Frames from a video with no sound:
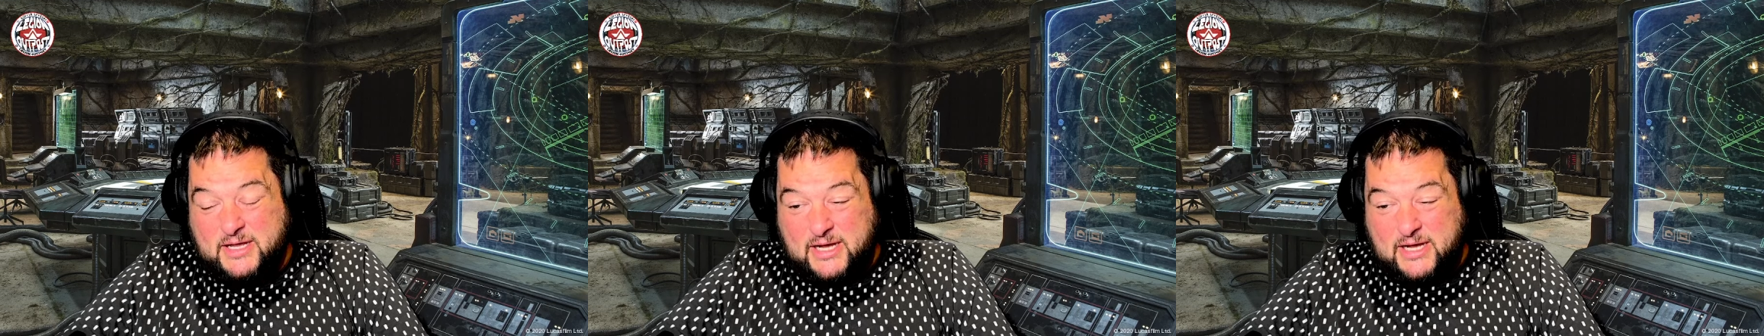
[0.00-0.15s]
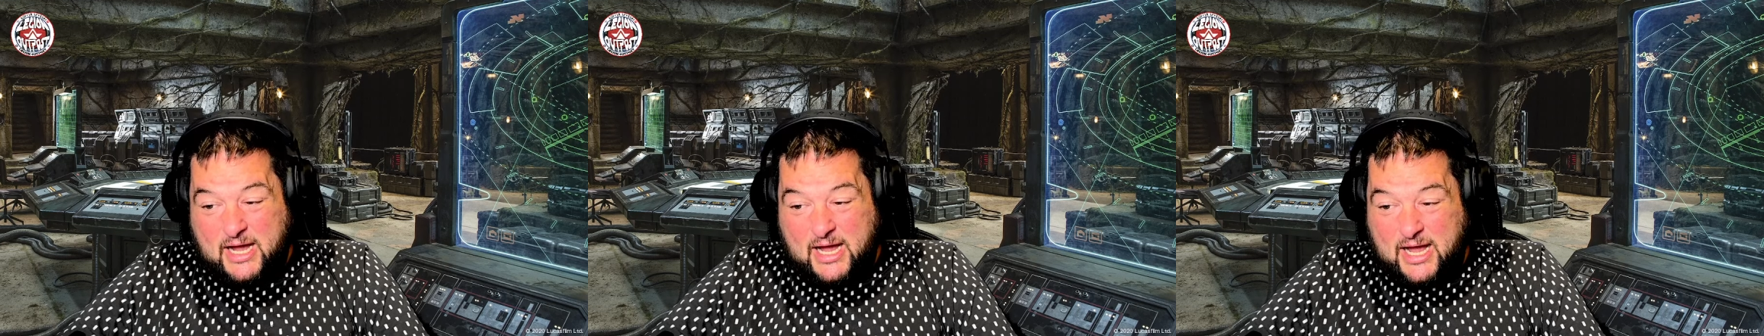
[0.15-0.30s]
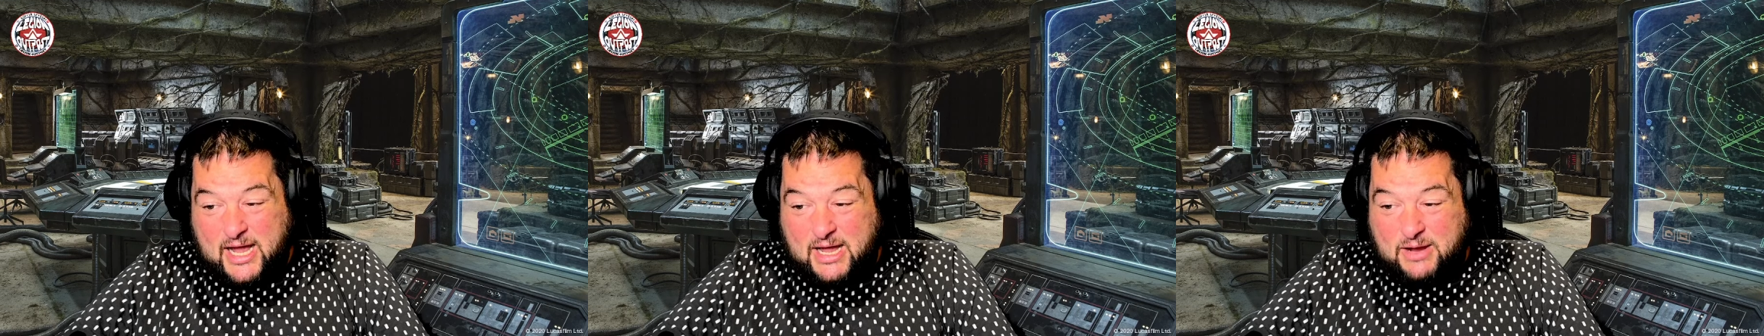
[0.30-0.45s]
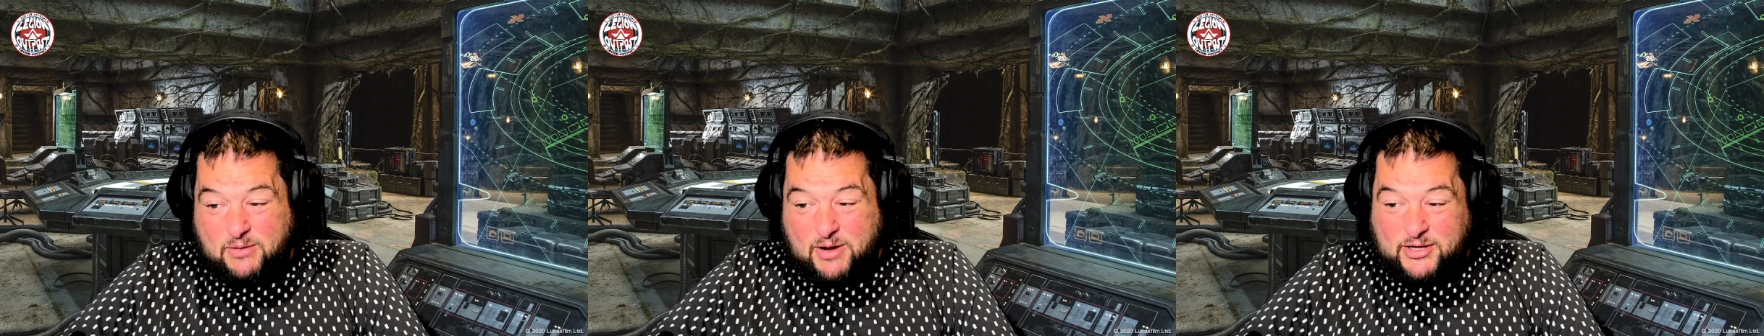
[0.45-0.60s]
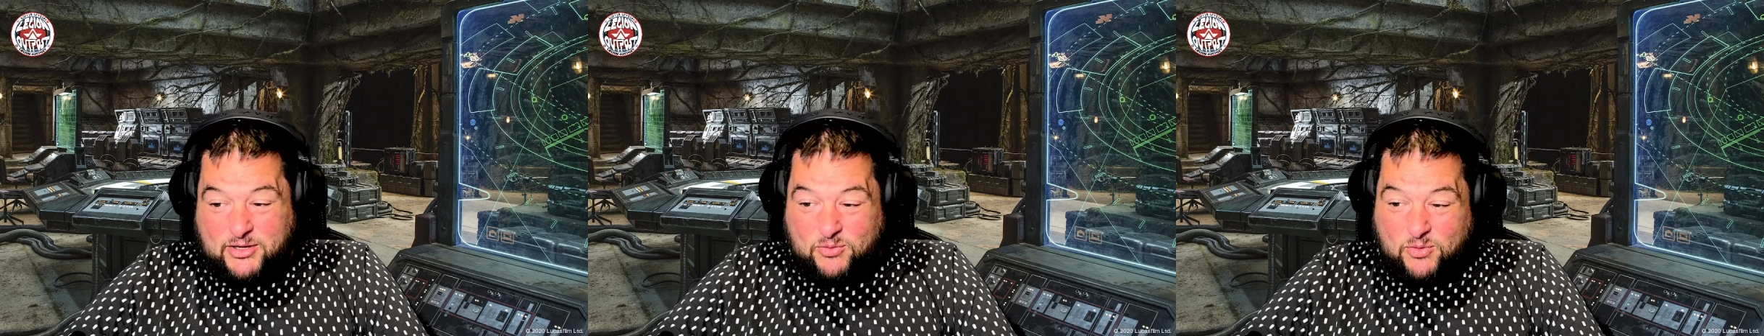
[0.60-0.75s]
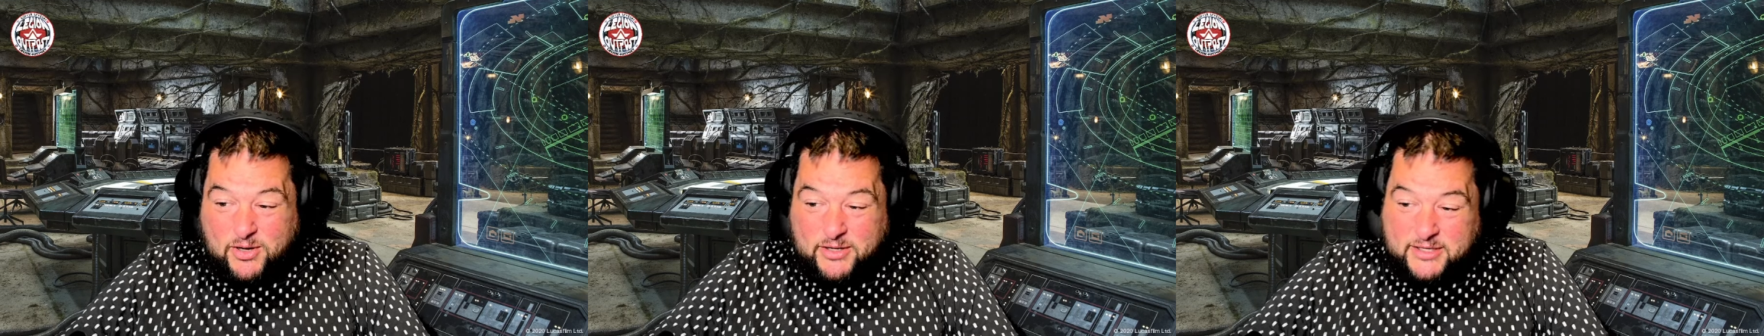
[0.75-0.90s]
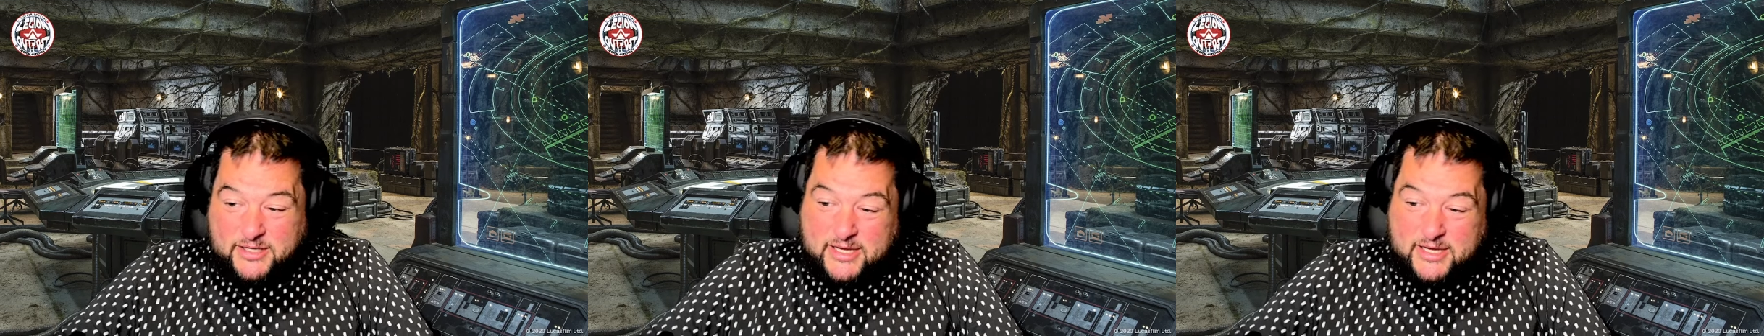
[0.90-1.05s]
I went to
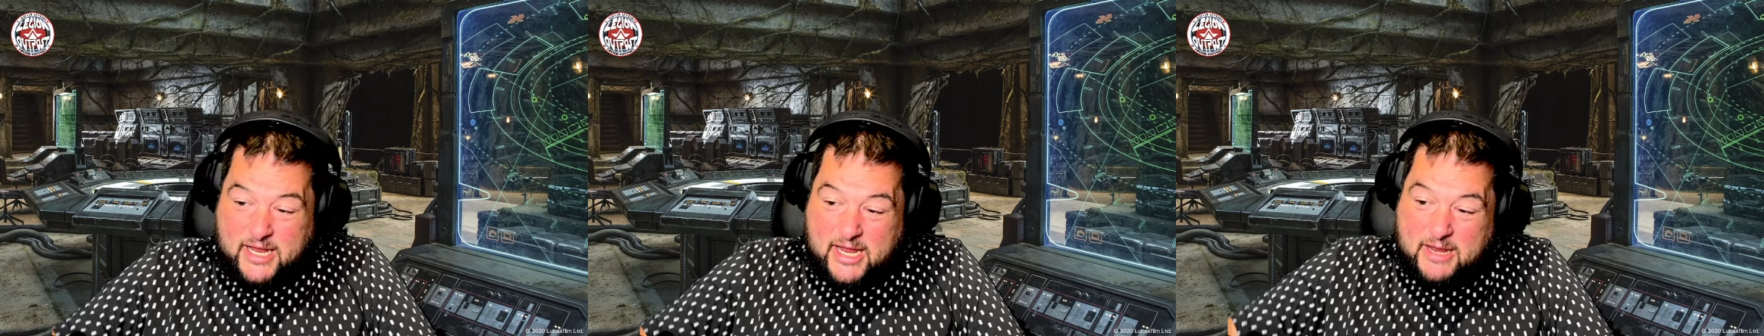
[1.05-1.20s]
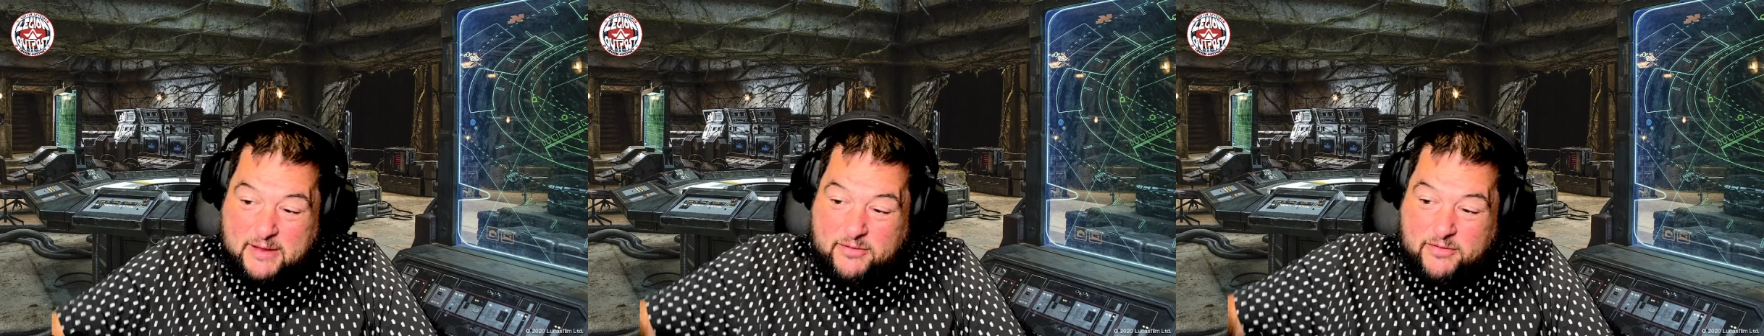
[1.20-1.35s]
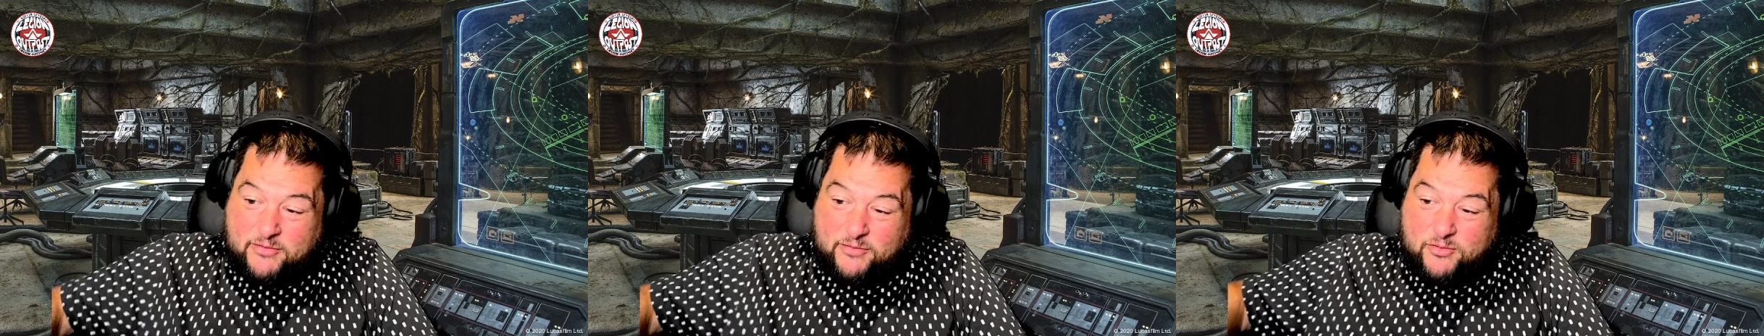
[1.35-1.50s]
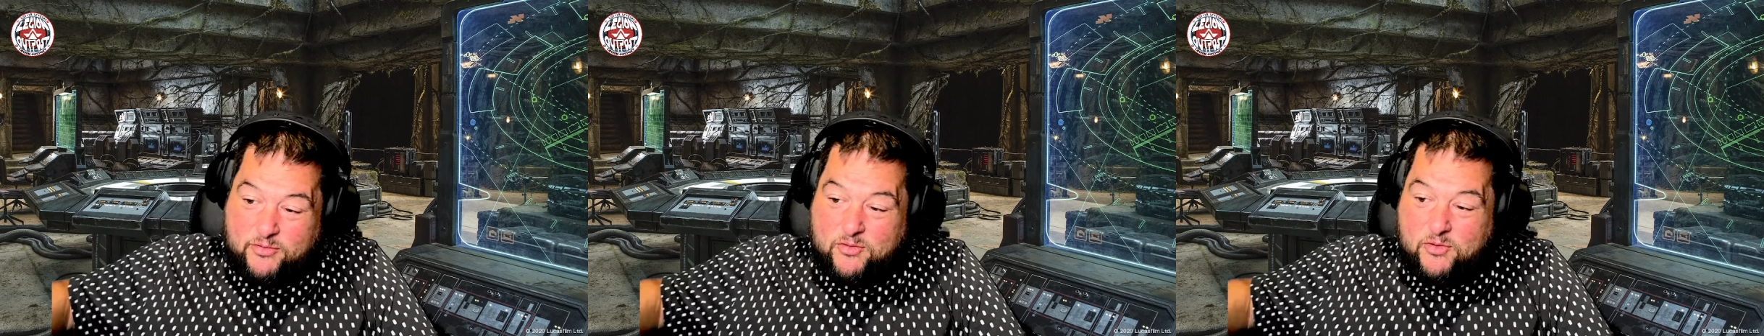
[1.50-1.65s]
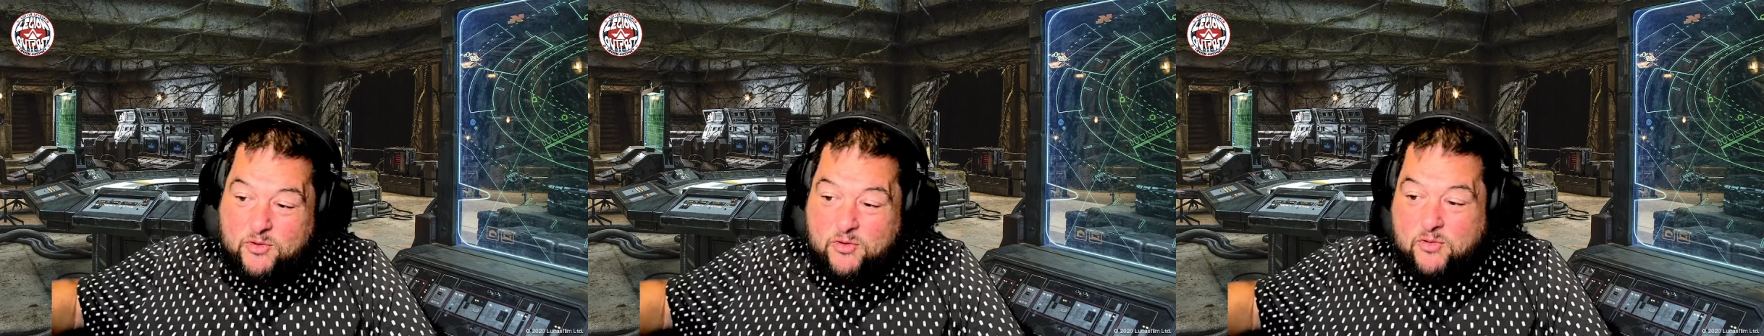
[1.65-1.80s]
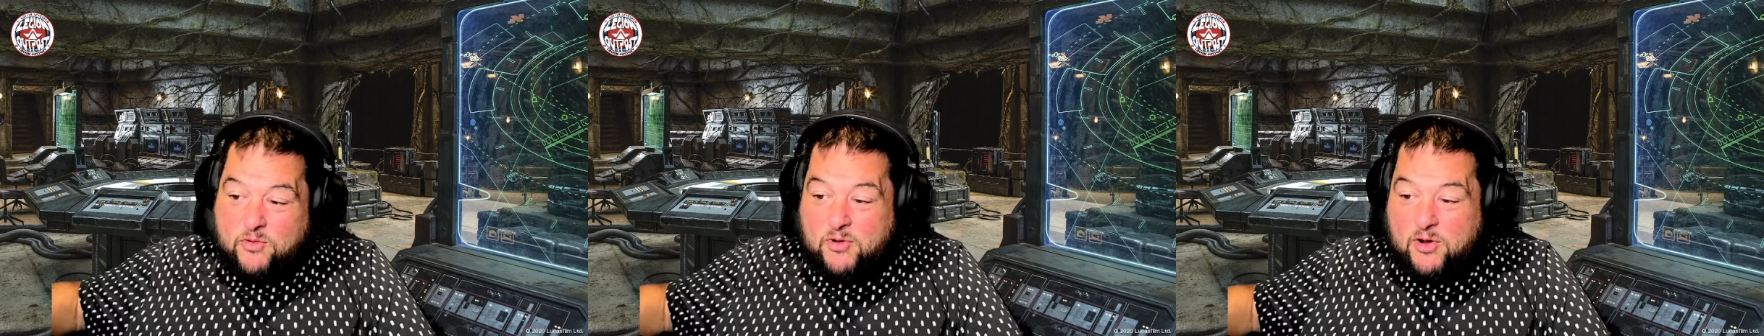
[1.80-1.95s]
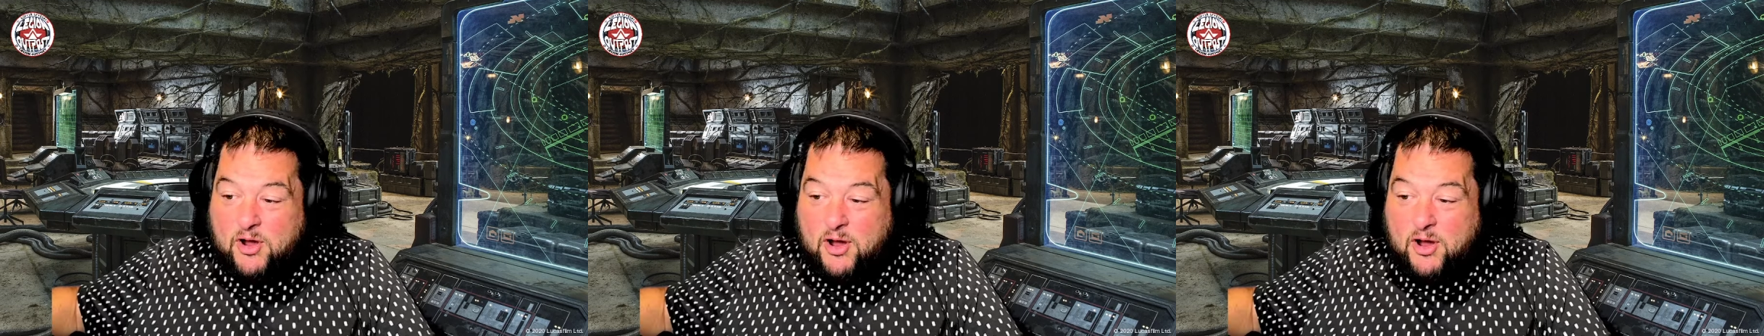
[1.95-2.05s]
work today, threw